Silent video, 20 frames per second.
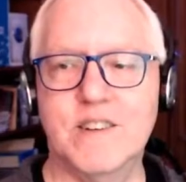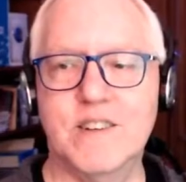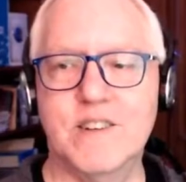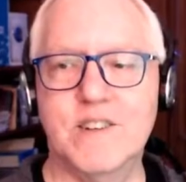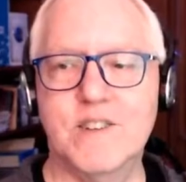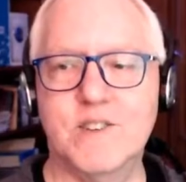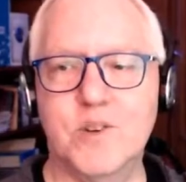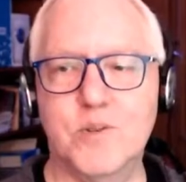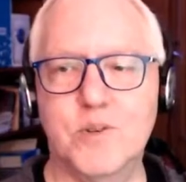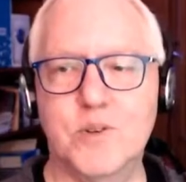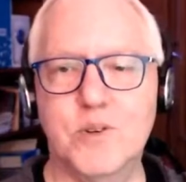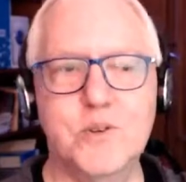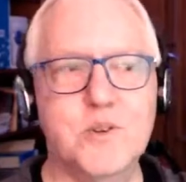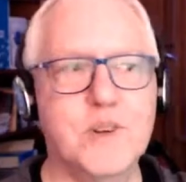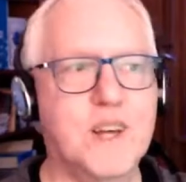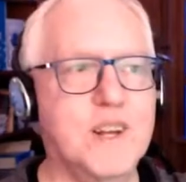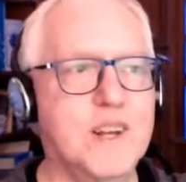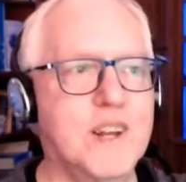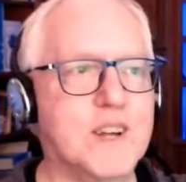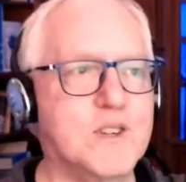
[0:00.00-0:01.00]
So tune
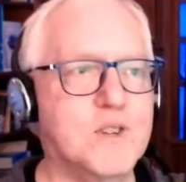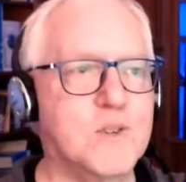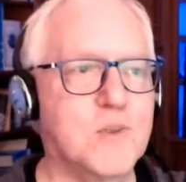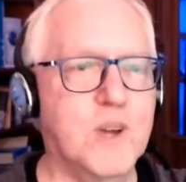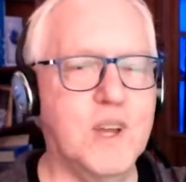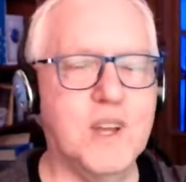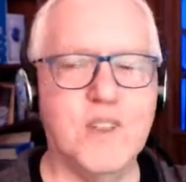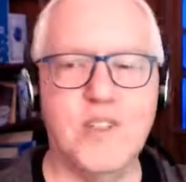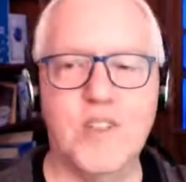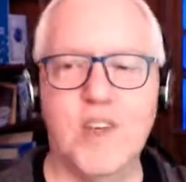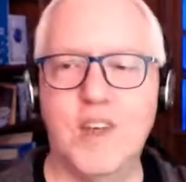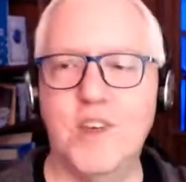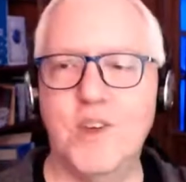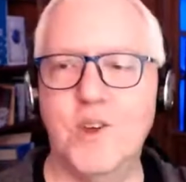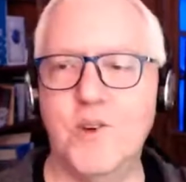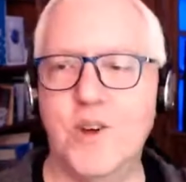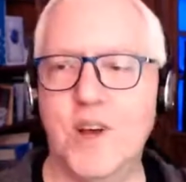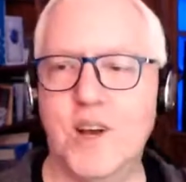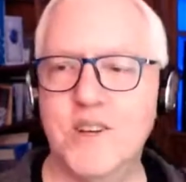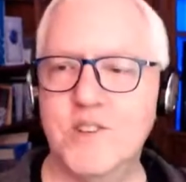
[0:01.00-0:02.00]
in next week. Thank you
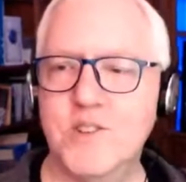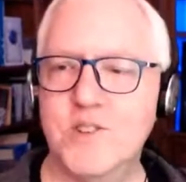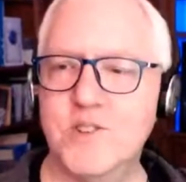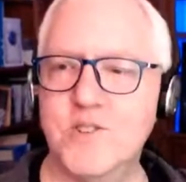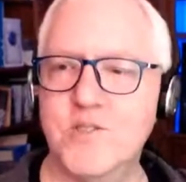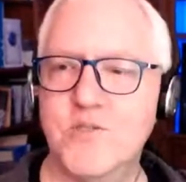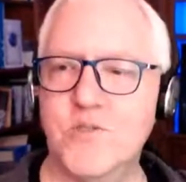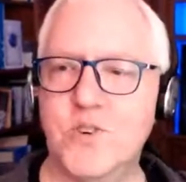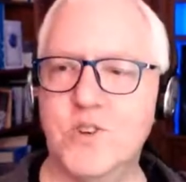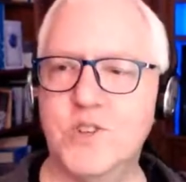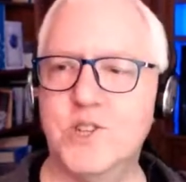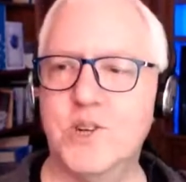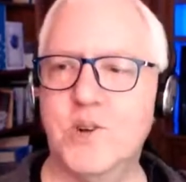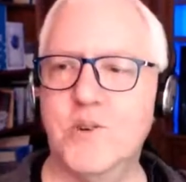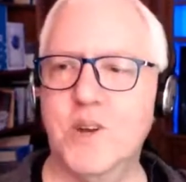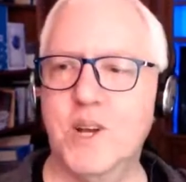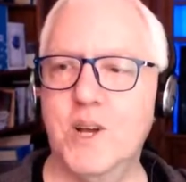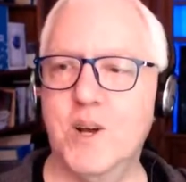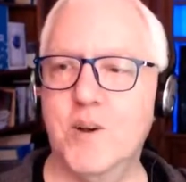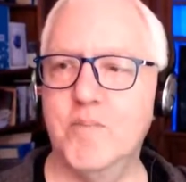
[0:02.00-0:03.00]
guys for
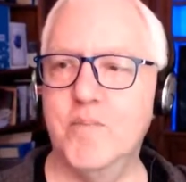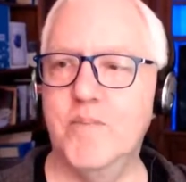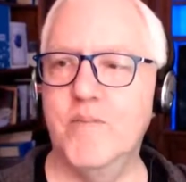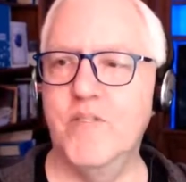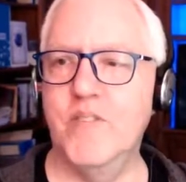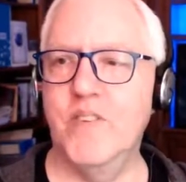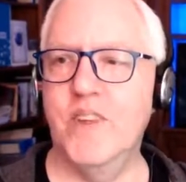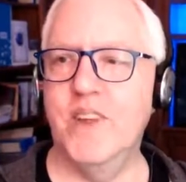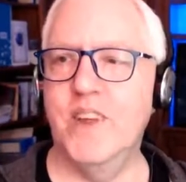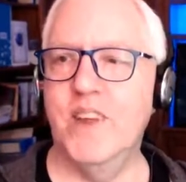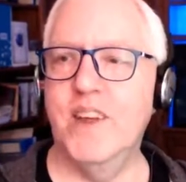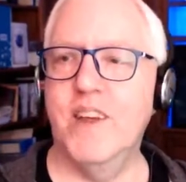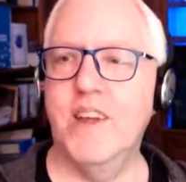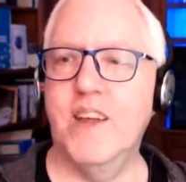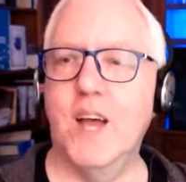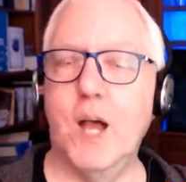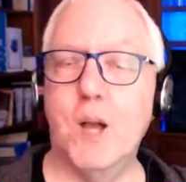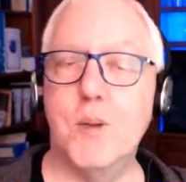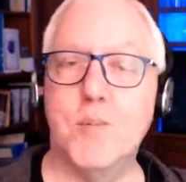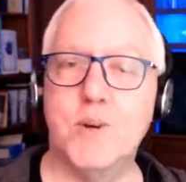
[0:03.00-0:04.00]
showing up.
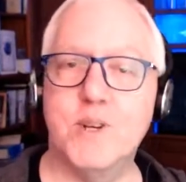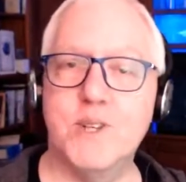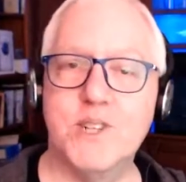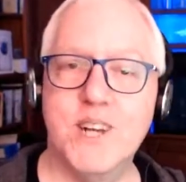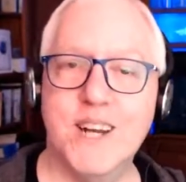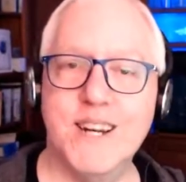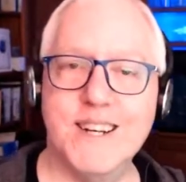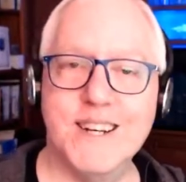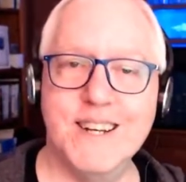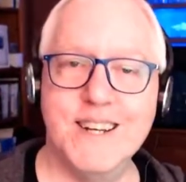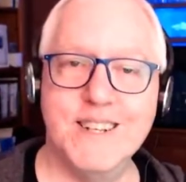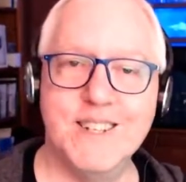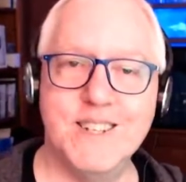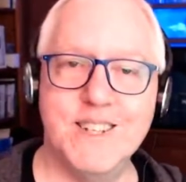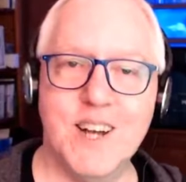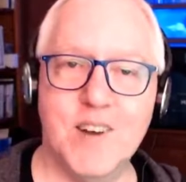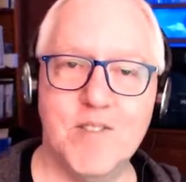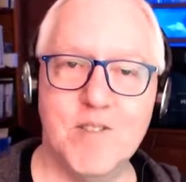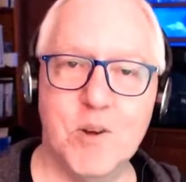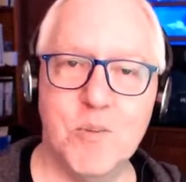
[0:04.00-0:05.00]
I appreciate each
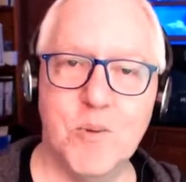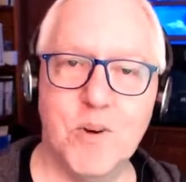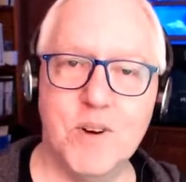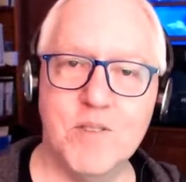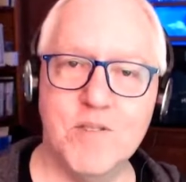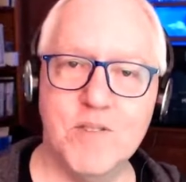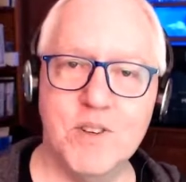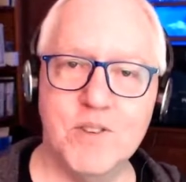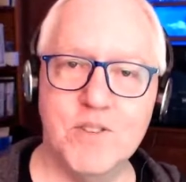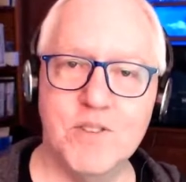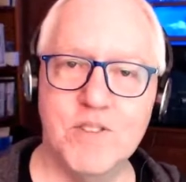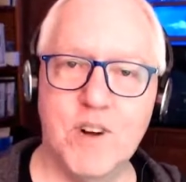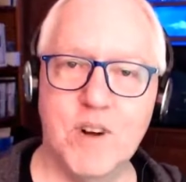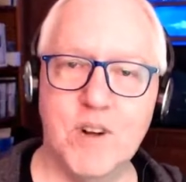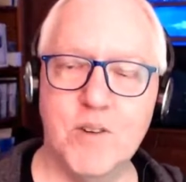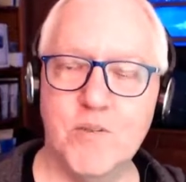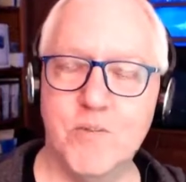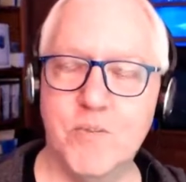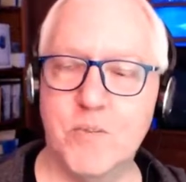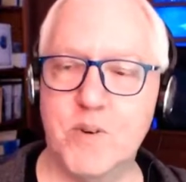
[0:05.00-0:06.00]
and every one of you.
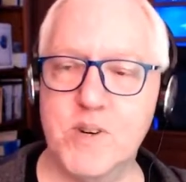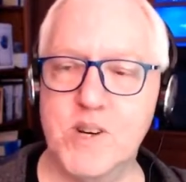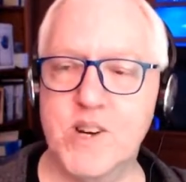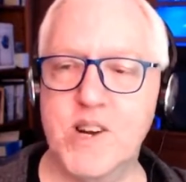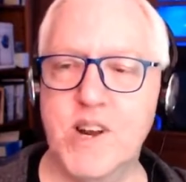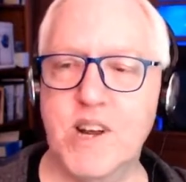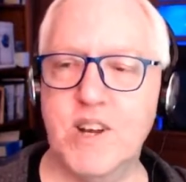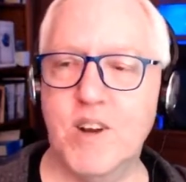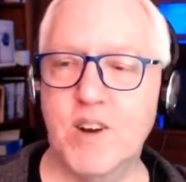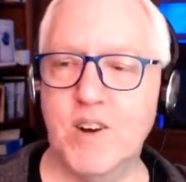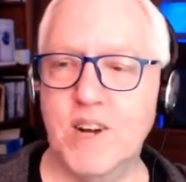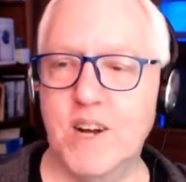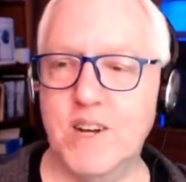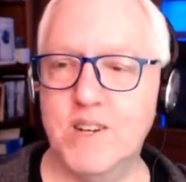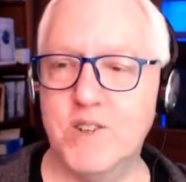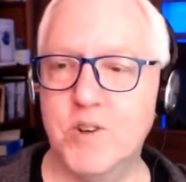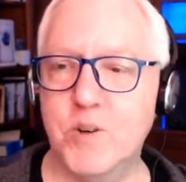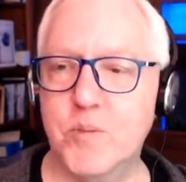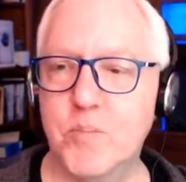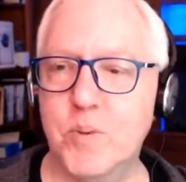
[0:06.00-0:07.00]
I appreciate your
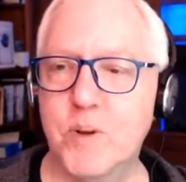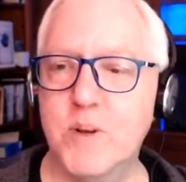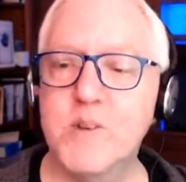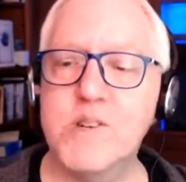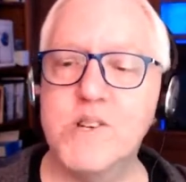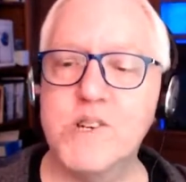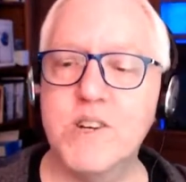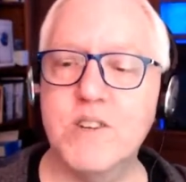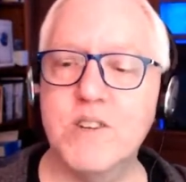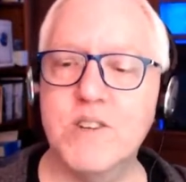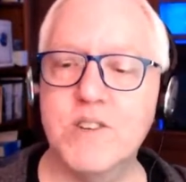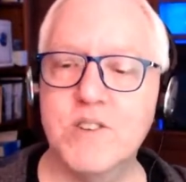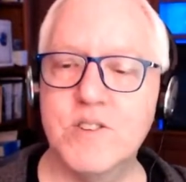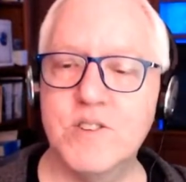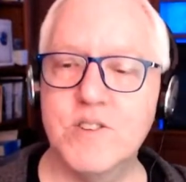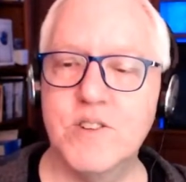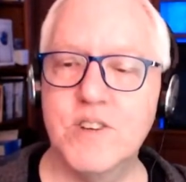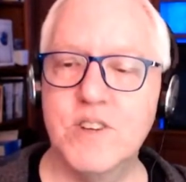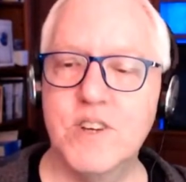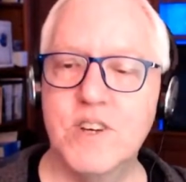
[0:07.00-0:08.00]

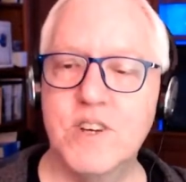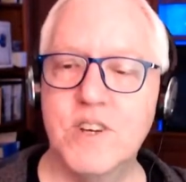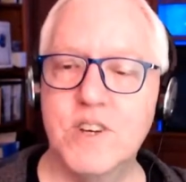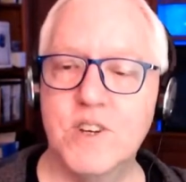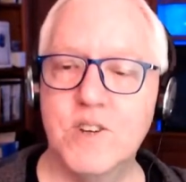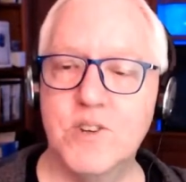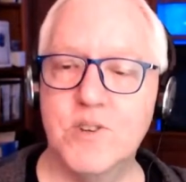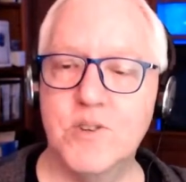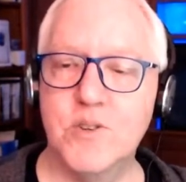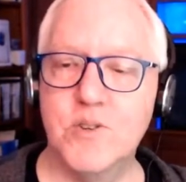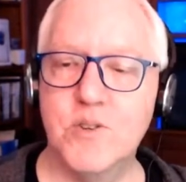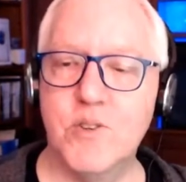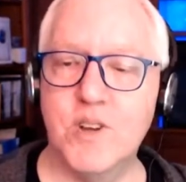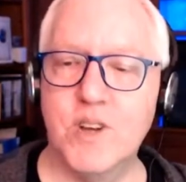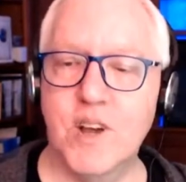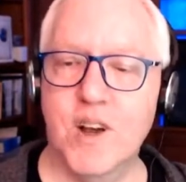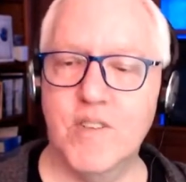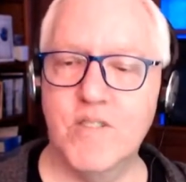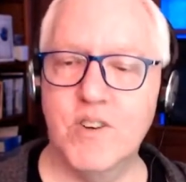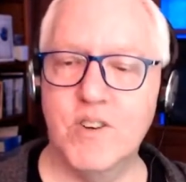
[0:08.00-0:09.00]
contributions to the
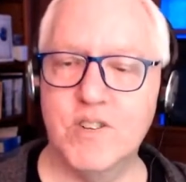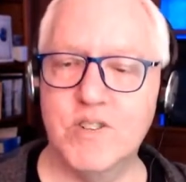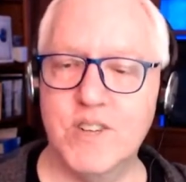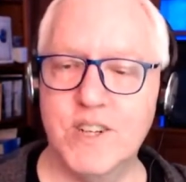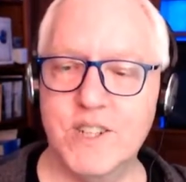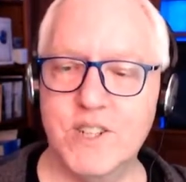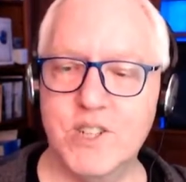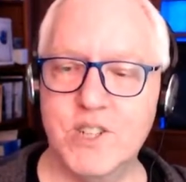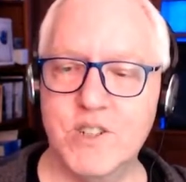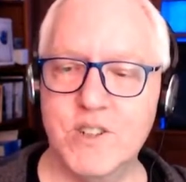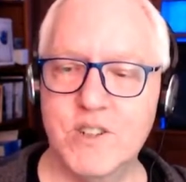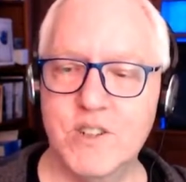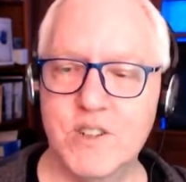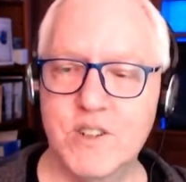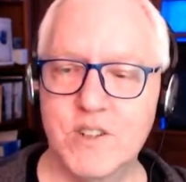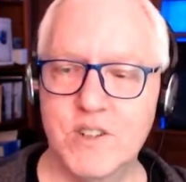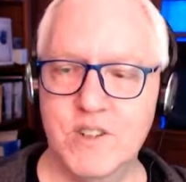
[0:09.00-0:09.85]
conversation.